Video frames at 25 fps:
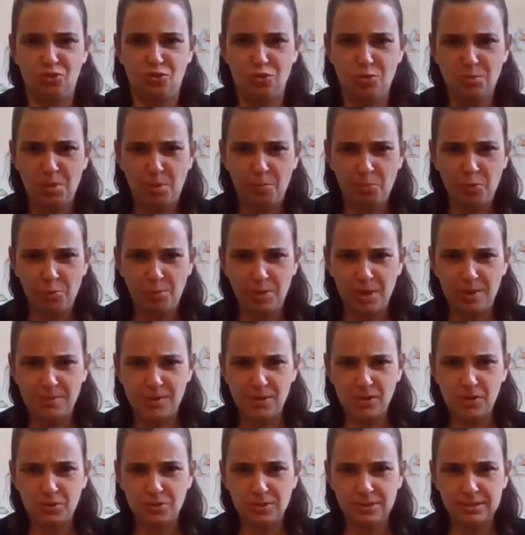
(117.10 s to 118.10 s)
Remember
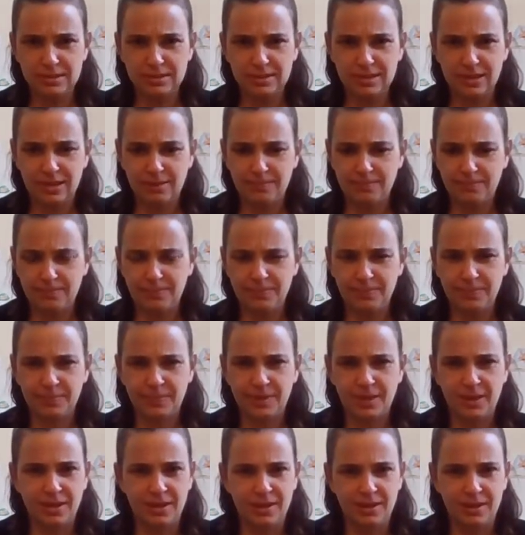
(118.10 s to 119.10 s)
baby Yoda's name,
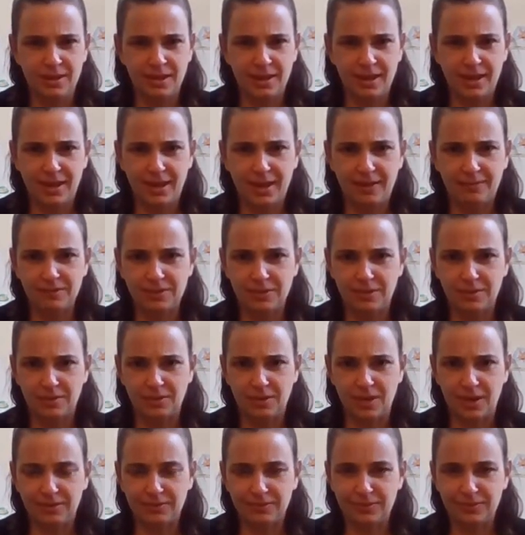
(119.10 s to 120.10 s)
have
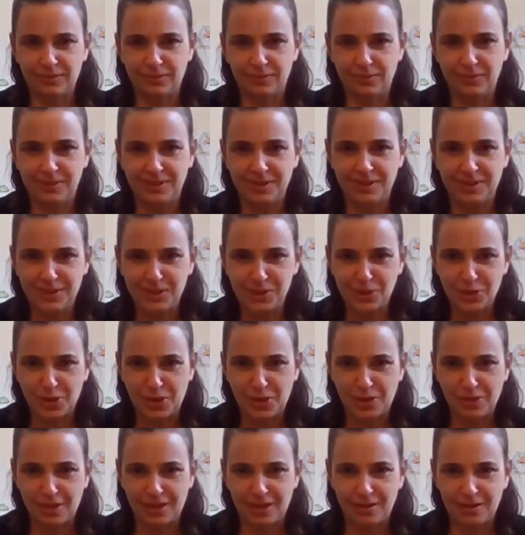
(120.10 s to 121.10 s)
to I have to
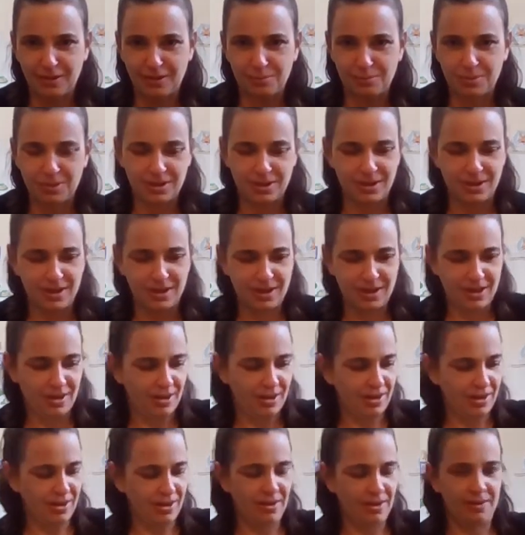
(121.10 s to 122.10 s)
look that up.
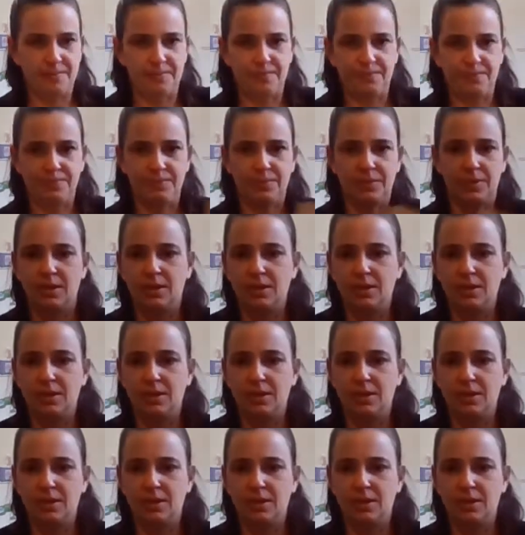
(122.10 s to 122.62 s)
Um,